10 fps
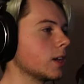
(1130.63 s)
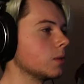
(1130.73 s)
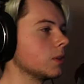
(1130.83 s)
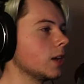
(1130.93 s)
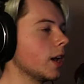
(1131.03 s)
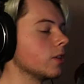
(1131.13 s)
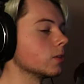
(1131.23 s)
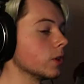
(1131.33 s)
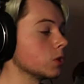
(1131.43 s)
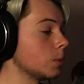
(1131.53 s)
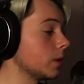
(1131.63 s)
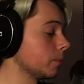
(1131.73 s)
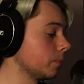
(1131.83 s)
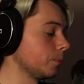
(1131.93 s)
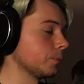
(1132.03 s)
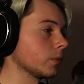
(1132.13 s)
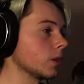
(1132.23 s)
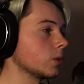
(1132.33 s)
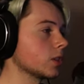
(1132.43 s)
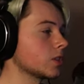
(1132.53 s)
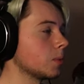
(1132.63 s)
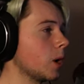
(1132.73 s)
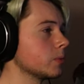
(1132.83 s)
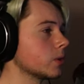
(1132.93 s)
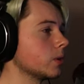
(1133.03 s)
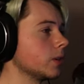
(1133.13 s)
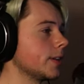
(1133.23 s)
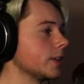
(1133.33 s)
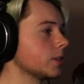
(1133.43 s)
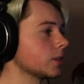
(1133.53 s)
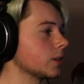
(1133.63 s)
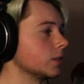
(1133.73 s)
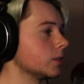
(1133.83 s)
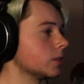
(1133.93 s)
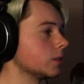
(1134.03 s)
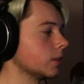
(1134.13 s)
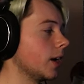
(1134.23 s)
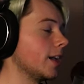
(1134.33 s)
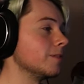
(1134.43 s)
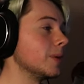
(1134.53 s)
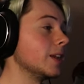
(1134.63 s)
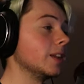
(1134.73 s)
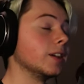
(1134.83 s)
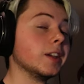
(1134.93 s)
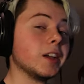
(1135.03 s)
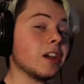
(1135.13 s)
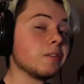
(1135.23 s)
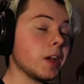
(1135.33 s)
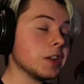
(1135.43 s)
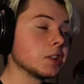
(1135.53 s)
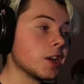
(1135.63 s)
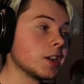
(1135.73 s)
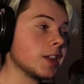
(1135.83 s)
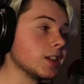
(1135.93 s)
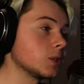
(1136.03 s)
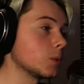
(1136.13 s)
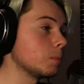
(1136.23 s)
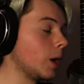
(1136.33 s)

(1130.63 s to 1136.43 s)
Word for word: I don't need either of those, but those extra bombs are really nice, because I have been fighting a lot of knights with